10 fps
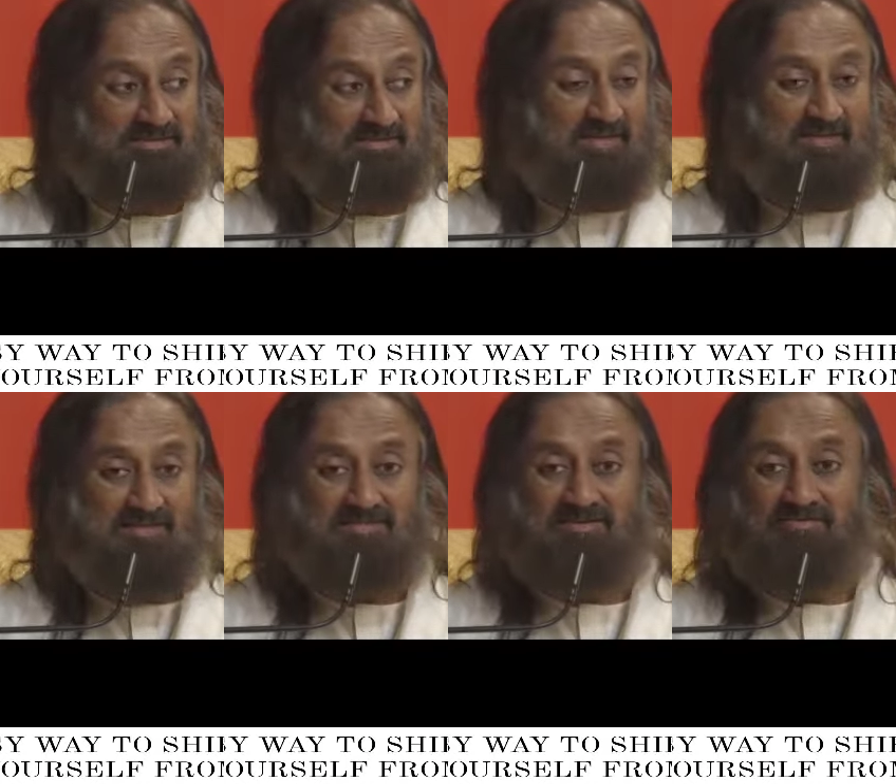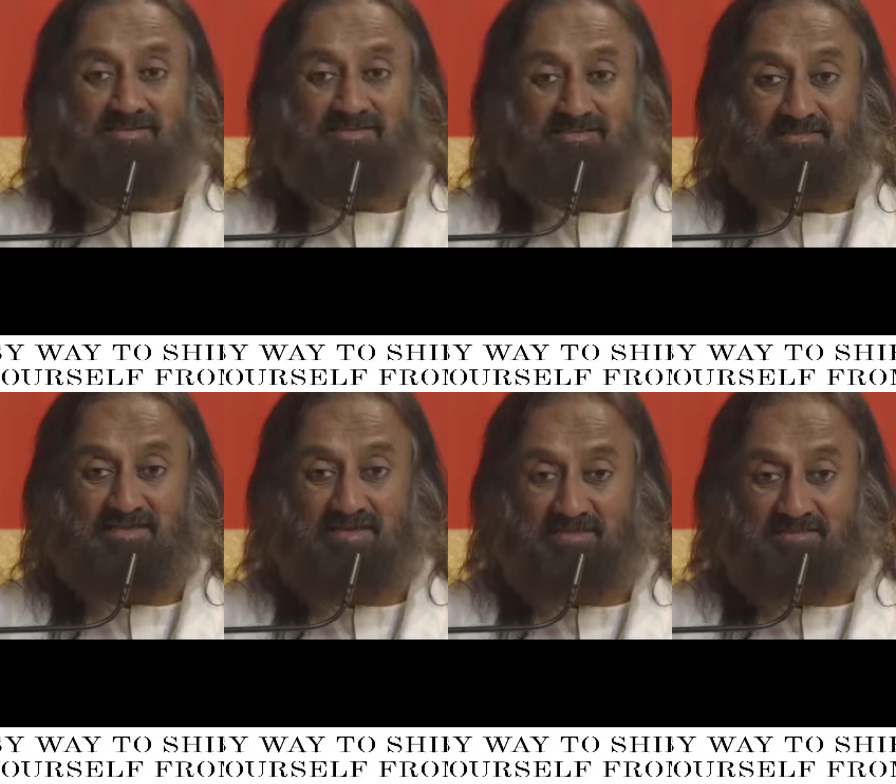and it is affecting
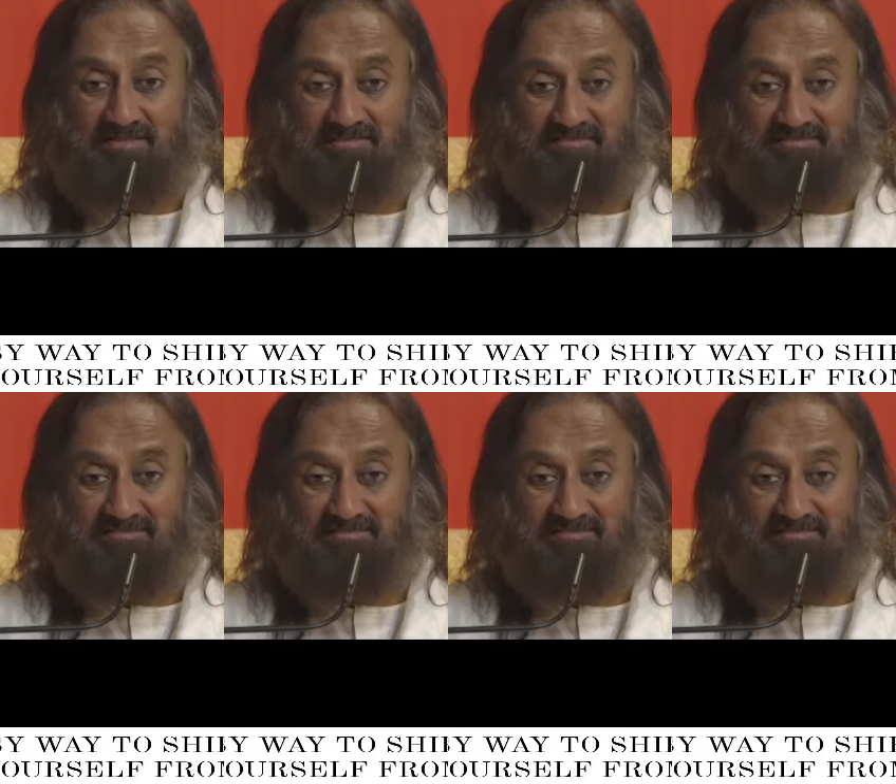the health.